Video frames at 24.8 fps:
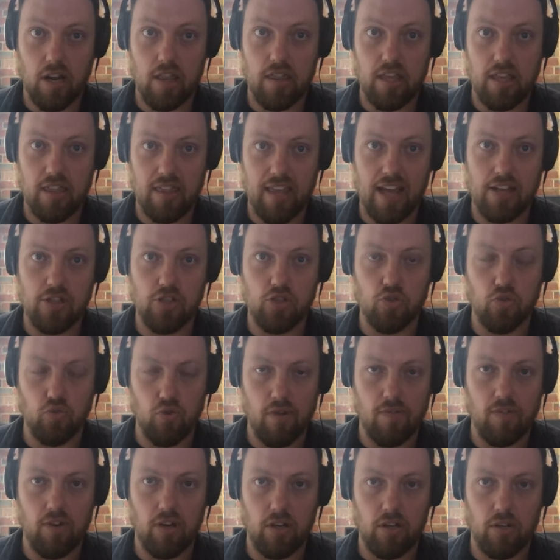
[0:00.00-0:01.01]
I think that's
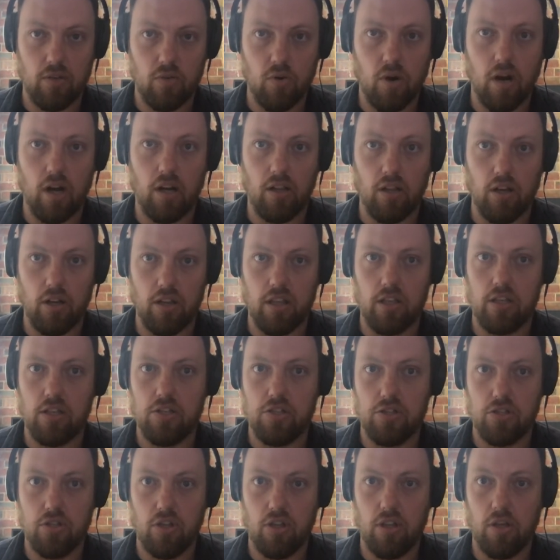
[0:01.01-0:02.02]
driven quite a lot of the
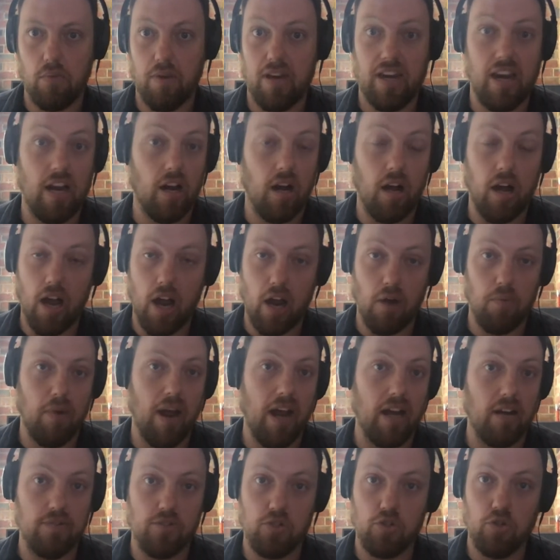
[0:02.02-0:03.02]
concern that we need a higher
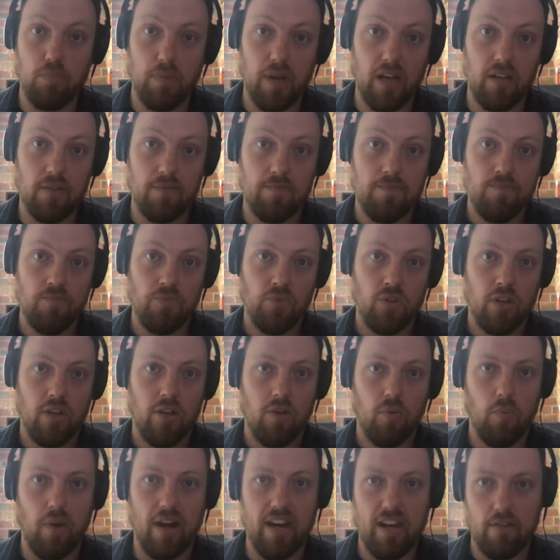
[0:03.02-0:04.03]
rate of super
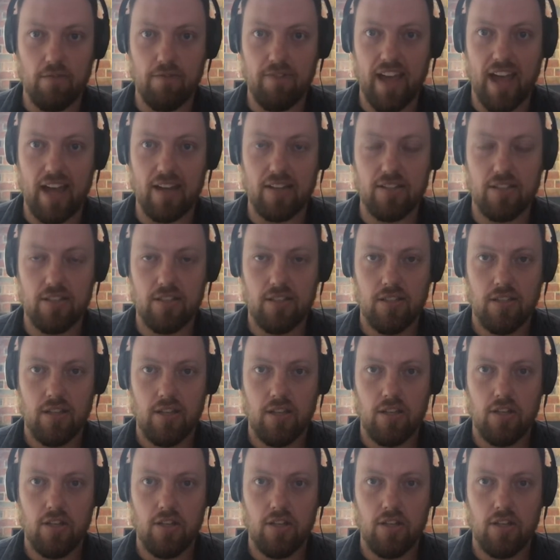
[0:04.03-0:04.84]
when, in fact,